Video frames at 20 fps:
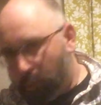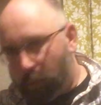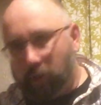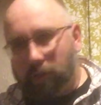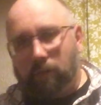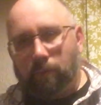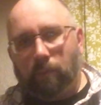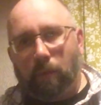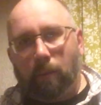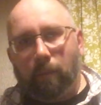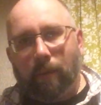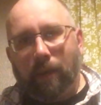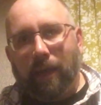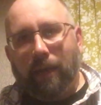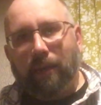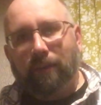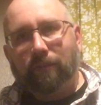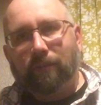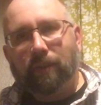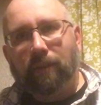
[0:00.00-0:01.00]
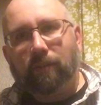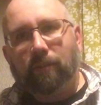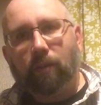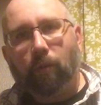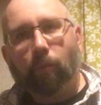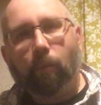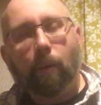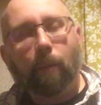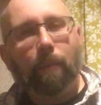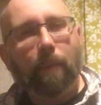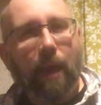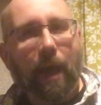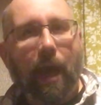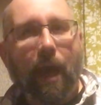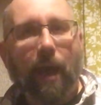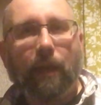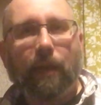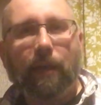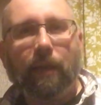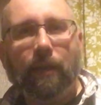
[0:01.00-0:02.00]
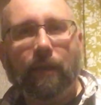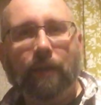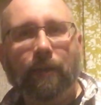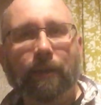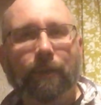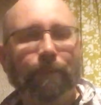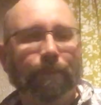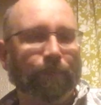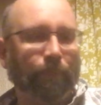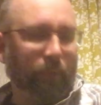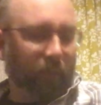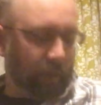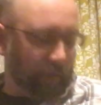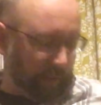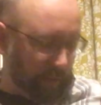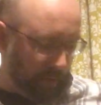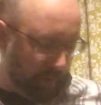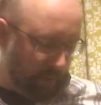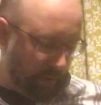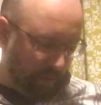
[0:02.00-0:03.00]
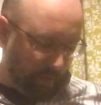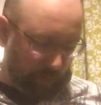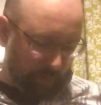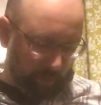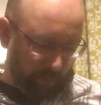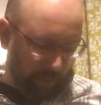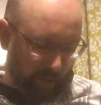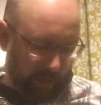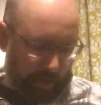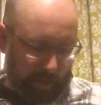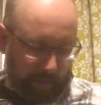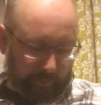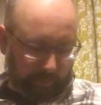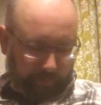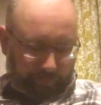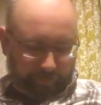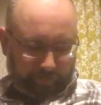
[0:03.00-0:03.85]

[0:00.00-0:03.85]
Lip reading: it puts my magazines on my back. But